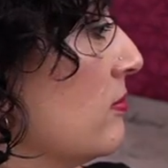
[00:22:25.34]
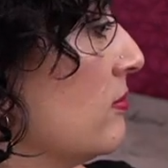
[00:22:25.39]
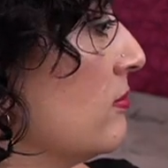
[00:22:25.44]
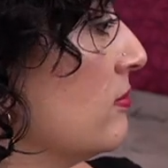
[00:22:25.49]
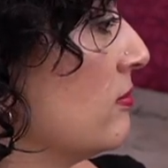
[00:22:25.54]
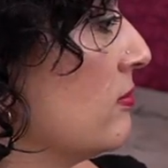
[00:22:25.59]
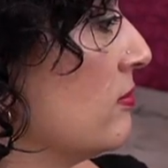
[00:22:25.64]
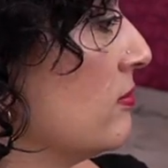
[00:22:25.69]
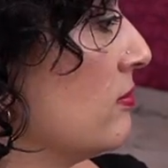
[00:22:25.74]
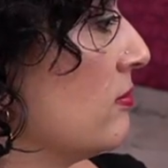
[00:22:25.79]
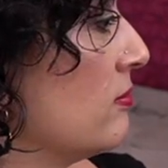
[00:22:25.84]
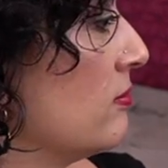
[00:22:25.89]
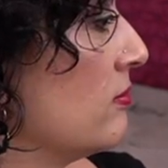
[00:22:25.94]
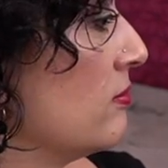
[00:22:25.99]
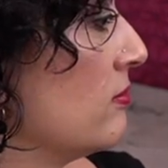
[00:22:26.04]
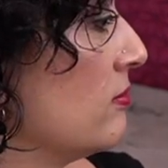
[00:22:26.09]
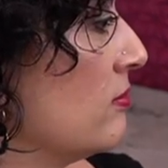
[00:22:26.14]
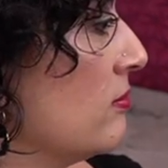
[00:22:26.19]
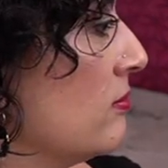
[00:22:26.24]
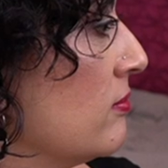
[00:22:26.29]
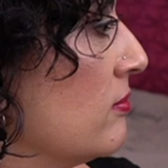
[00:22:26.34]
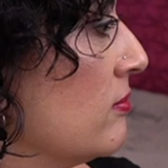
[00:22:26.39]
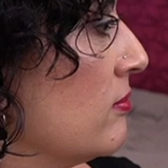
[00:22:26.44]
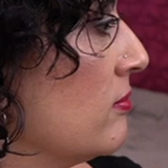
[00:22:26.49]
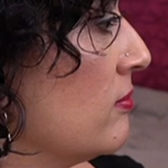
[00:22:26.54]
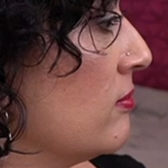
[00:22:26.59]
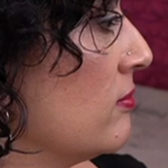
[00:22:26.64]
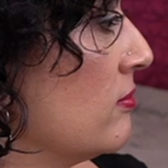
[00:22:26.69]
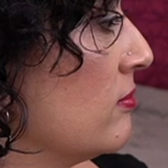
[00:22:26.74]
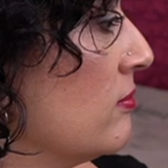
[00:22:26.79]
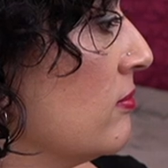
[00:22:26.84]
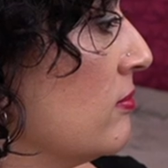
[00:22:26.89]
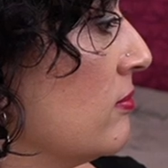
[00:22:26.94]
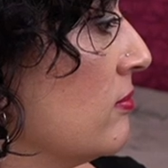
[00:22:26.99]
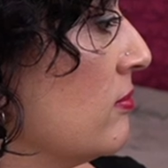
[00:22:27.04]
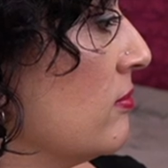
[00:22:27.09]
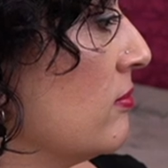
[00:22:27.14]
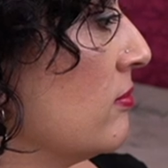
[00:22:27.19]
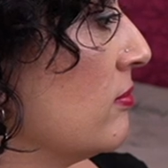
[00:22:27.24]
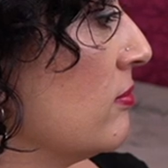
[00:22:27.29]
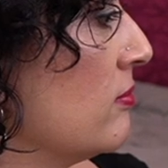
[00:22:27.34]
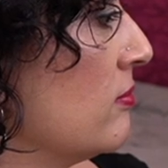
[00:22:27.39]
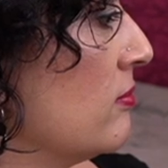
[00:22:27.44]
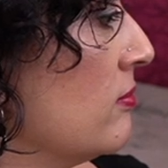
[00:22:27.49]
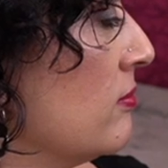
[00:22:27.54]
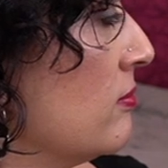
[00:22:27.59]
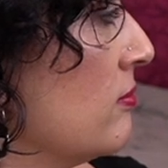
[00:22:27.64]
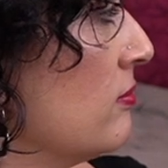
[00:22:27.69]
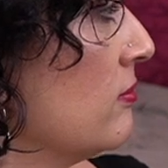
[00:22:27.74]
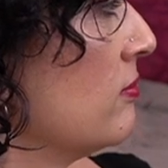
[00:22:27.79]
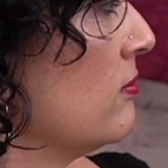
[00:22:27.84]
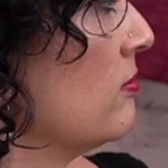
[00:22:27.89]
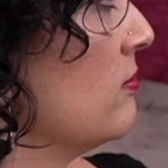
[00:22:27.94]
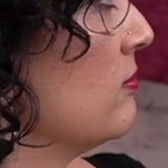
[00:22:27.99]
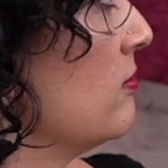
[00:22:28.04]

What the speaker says: Nobody speaks.